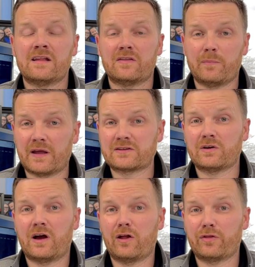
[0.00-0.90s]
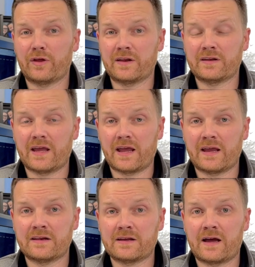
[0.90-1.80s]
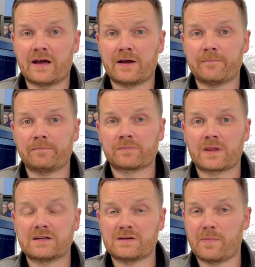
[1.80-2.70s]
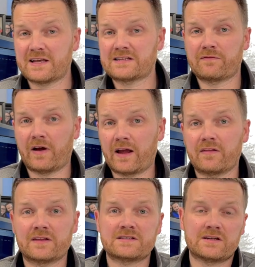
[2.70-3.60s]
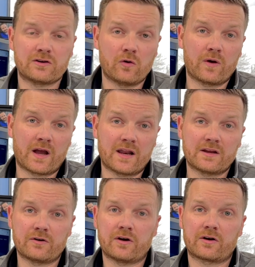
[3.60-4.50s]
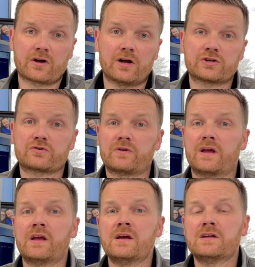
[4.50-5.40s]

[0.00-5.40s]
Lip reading: the mental health and domestic violence going on here in our country,